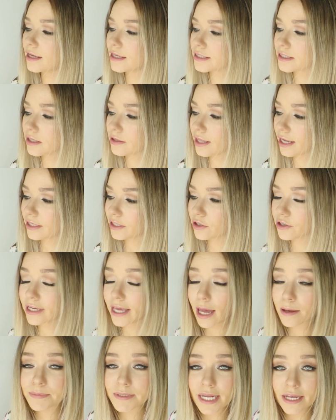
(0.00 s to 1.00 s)
so that you
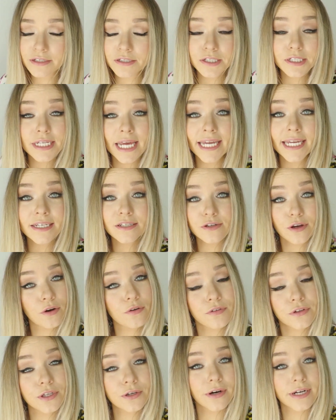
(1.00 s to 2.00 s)
kept entertained
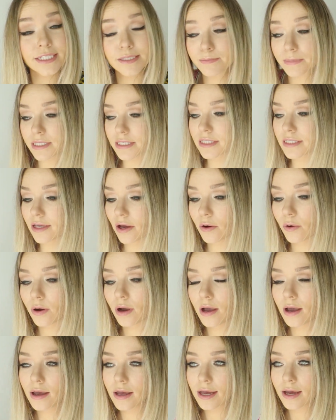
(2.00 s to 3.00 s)
over the Christmas. So